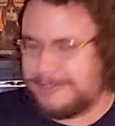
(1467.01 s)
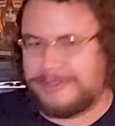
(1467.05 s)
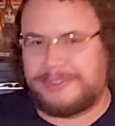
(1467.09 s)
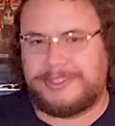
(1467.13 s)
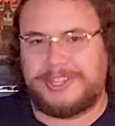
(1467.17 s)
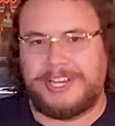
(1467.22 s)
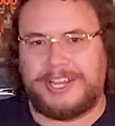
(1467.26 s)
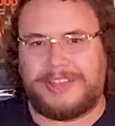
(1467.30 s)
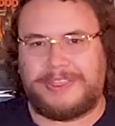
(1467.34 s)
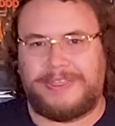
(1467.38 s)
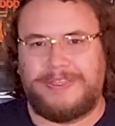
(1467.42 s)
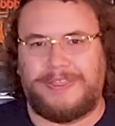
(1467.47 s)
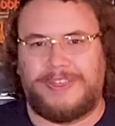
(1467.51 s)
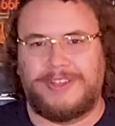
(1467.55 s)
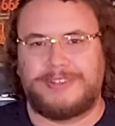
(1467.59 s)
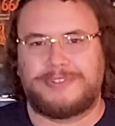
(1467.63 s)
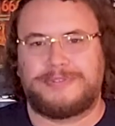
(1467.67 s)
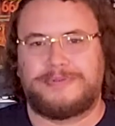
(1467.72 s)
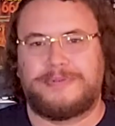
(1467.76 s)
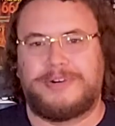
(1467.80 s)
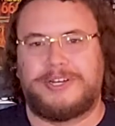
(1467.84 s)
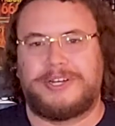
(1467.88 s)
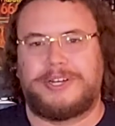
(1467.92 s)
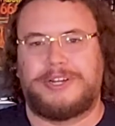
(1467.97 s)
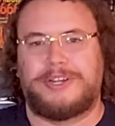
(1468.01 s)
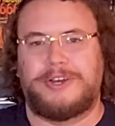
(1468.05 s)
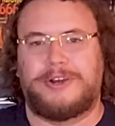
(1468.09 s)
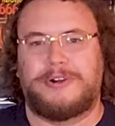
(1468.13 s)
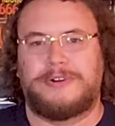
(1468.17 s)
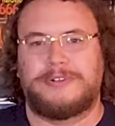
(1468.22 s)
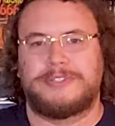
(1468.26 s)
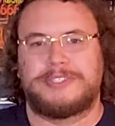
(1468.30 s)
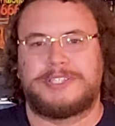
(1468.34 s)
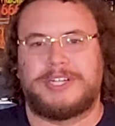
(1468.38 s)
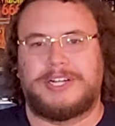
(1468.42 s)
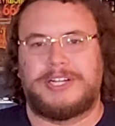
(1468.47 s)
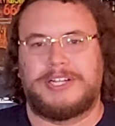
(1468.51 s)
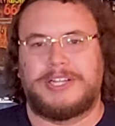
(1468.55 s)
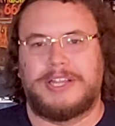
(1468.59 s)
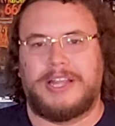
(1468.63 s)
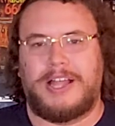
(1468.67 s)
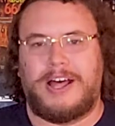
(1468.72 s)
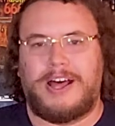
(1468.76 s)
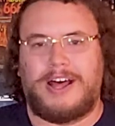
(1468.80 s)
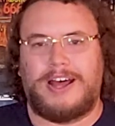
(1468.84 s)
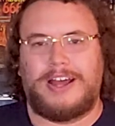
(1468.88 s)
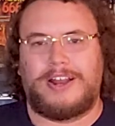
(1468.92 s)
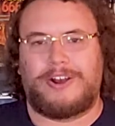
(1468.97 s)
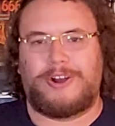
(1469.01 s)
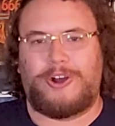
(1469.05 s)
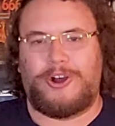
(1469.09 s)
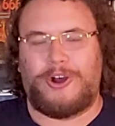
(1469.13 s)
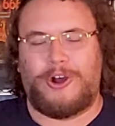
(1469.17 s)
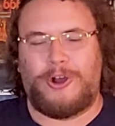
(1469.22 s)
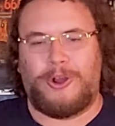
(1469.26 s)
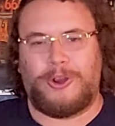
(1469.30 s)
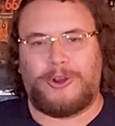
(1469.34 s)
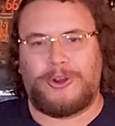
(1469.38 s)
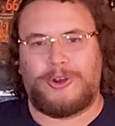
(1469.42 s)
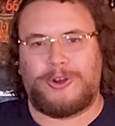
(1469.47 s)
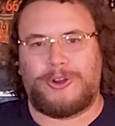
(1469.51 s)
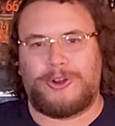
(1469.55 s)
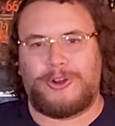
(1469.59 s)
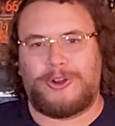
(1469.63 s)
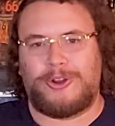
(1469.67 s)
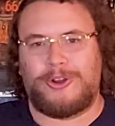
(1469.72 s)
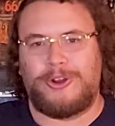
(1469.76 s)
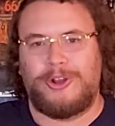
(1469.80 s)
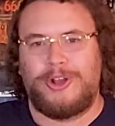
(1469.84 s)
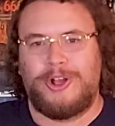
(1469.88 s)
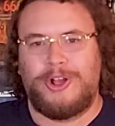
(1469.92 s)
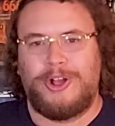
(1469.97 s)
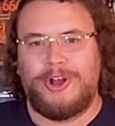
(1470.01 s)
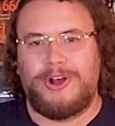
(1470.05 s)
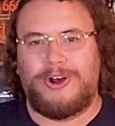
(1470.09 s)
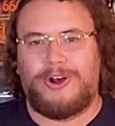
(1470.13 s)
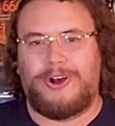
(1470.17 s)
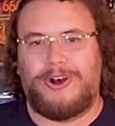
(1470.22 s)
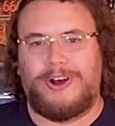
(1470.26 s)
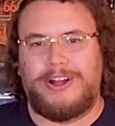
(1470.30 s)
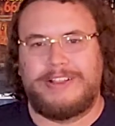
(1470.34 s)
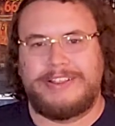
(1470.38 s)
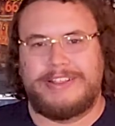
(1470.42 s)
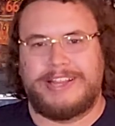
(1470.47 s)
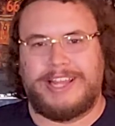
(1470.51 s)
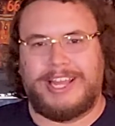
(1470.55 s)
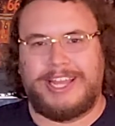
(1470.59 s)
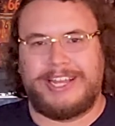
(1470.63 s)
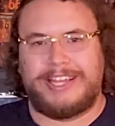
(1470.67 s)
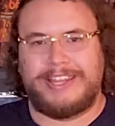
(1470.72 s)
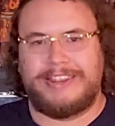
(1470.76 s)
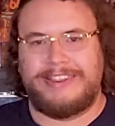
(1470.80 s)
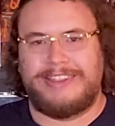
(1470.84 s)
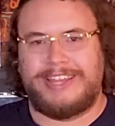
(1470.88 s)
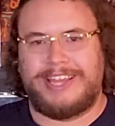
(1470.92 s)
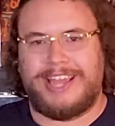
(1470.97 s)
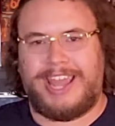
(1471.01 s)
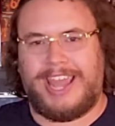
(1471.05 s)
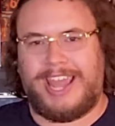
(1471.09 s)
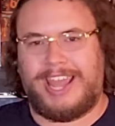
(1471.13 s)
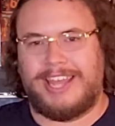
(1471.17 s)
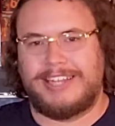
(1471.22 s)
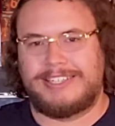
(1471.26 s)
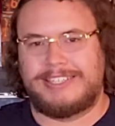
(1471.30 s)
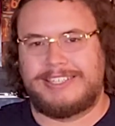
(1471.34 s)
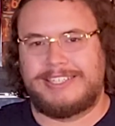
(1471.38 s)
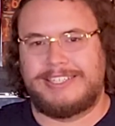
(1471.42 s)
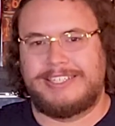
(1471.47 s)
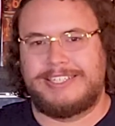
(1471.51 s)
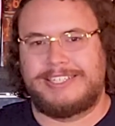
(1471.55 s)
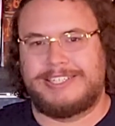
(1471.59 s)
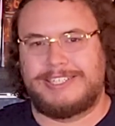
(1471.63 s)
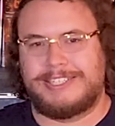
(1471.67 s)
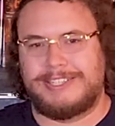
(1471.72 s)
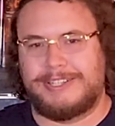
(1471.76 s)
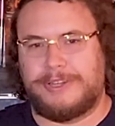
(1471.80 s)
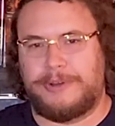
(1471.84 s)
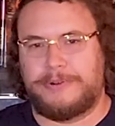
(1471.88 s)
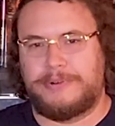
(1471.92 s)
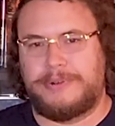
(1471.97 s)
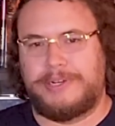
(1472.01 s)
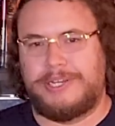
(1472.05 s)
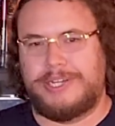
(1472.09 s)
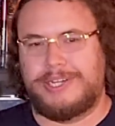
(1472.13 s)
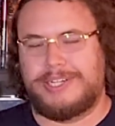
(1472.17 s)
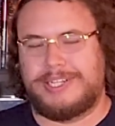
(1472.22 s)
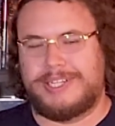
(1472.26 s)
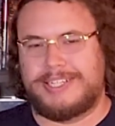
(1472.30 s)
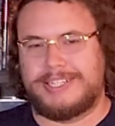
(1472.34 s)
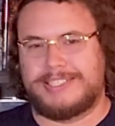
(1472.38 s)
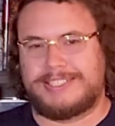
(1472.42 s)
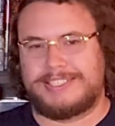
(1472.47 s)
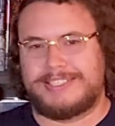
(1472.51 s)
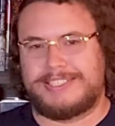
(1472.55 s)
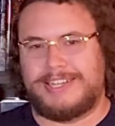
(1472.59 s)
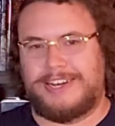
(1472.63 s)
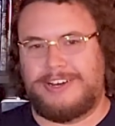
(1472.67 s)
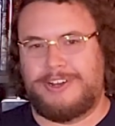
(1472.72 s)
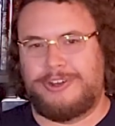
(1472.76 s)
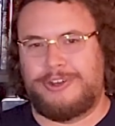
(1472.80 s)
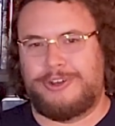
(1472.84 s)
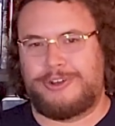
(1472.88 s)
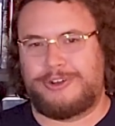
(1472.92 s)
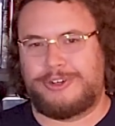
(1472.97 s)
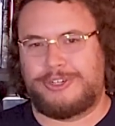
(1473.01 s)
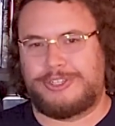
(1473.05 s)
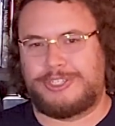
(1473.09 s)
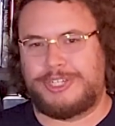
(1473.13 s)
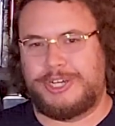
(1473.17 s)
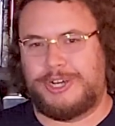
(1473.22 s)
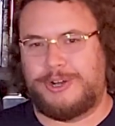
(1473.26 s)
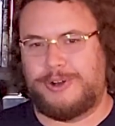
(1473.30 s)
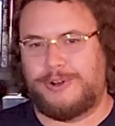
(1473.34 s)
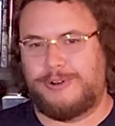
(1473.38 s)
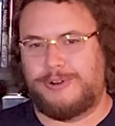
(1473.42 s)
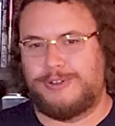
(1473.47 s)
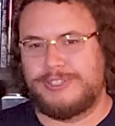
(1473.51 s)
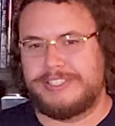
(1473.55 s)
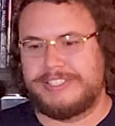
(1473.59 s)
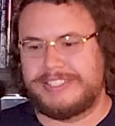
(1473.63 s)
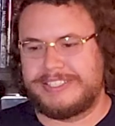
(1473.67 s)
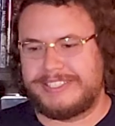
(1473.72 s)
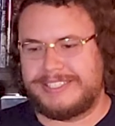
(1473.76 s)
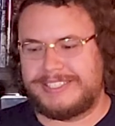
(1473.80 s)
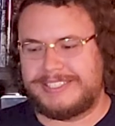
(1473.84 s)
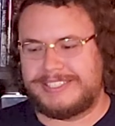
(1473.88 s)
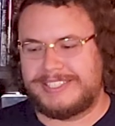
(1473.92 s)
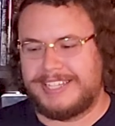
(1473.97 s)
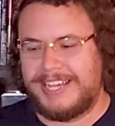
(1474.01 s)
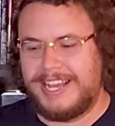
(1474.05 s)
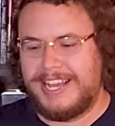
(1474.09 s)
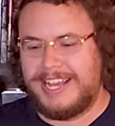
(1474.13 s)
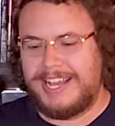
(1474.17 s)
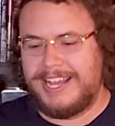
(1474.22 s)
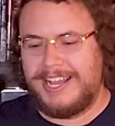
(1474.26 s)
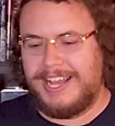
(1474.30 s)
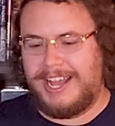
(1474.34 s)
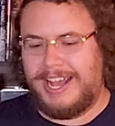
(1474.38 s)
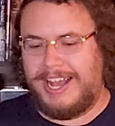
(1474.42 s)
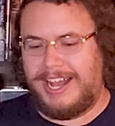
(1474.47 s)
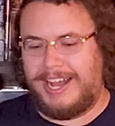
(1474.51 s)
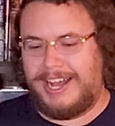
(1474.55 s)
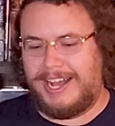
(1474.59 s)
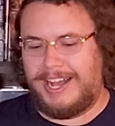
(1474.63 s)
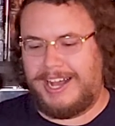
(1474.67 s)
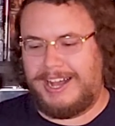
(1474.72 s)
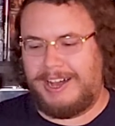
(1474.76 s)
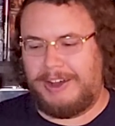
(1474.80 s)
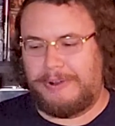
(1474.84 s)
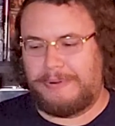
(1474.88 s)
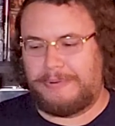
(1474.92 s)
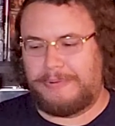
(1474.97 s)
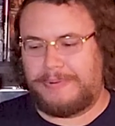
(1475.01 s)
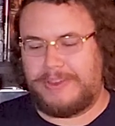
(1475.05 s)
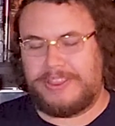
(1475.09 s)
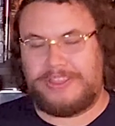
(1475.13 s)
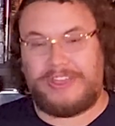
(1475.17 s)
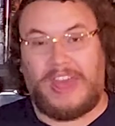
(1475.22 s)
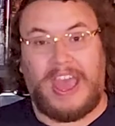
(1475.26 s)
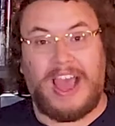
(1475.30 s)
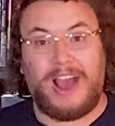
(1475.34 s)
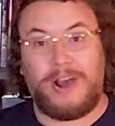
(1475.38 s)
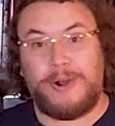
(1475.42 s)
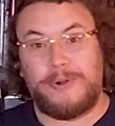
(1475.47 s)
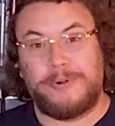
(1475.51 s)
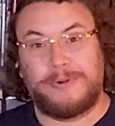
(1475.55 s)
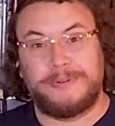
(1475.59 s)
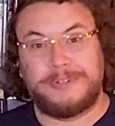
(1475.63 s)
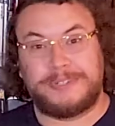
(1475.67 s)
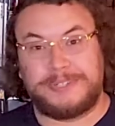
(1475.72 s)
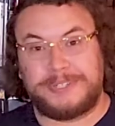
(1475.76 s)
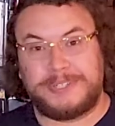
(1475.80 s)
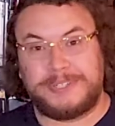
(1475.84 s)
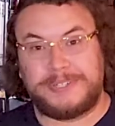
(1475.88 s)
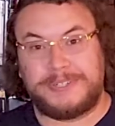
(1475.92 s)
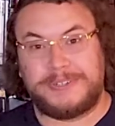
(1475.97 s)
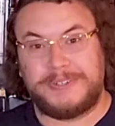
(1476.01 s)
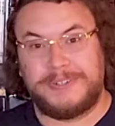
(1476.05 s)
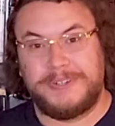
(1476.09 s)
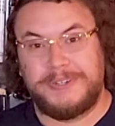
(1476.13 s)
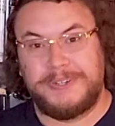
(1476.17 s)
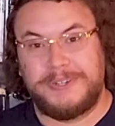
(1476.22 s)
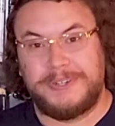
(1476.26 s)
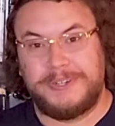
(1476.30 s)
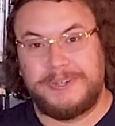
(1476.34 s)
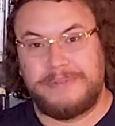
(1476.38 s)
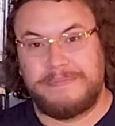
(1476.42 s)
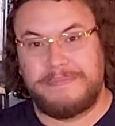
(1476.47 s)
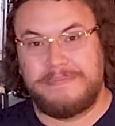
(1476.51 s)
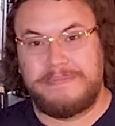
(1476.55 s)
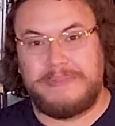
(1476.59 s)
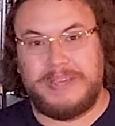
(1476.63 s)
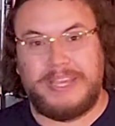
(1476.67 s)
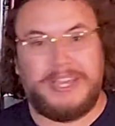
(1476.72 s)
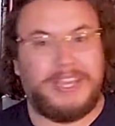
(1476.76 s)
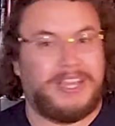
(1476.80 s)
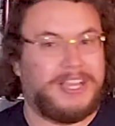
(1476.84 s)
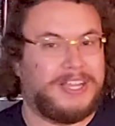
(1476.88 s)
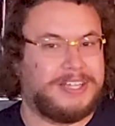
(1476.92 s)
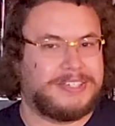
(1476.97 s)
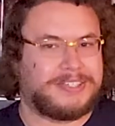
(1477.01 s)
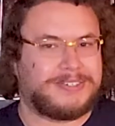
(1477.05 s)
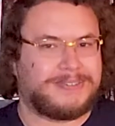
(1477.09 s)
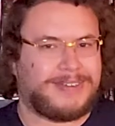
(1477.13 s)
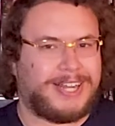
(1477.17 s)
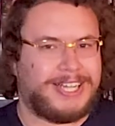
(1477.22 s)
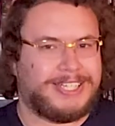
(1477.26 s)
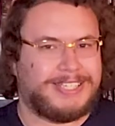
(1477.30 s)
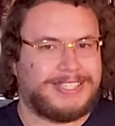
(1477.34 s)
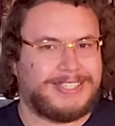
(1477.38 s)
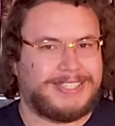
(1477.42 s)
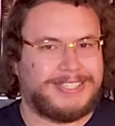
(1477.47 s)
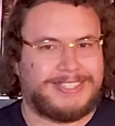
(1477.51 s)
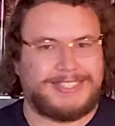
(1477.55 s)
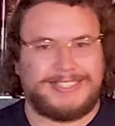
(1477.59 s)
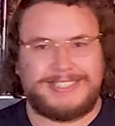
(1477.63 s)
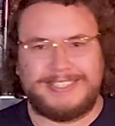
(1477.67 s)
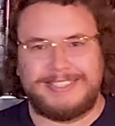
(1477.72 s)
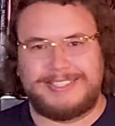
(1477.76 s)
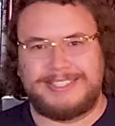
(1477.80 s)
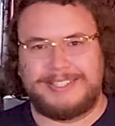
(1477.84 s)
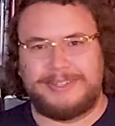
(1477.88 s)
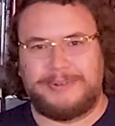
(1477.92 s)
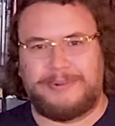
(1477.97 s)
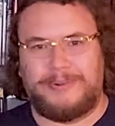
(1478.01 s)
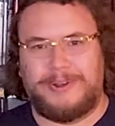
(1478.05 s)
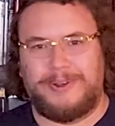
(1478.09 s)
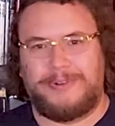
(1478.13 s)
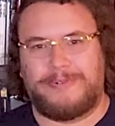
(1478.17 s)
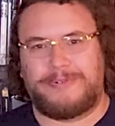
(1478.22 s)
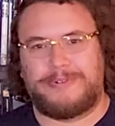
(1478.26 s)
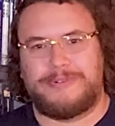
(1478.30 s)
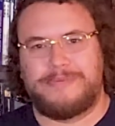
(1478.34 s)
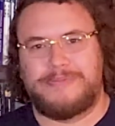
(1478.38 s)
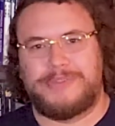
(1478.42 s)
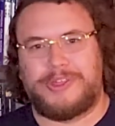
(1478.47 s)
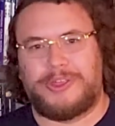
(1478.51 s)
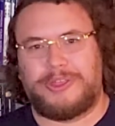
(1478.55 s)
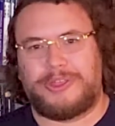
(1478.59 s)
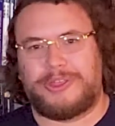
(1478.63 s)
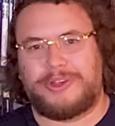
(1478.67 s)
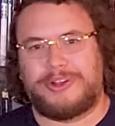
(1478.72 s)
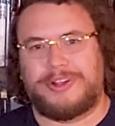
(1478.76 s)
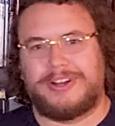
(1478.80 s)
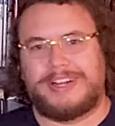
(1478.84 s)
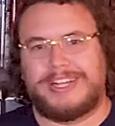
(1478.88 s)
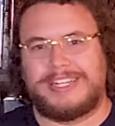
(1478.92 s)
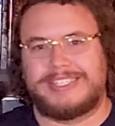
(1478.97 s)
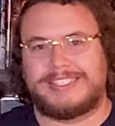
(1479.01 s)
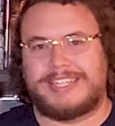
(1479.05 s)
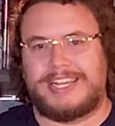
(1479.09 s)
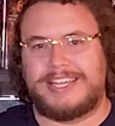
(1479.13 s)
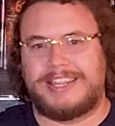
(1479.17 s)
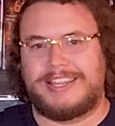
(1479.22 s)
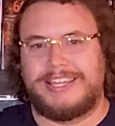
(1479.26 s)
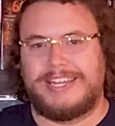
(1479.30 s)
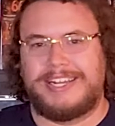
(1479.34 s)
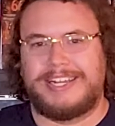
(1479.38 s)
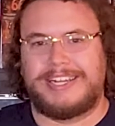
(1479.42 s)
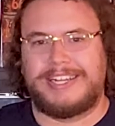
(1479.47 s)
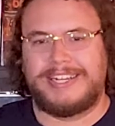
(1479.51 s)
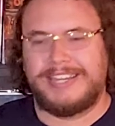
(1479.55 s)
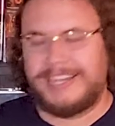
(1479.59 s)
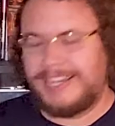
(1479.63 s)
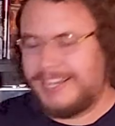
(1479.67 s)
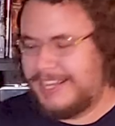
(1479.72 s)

think this one goes a lot harder on, like, the anti-colonialist undertones without being as racist as the one from the 30s. I think...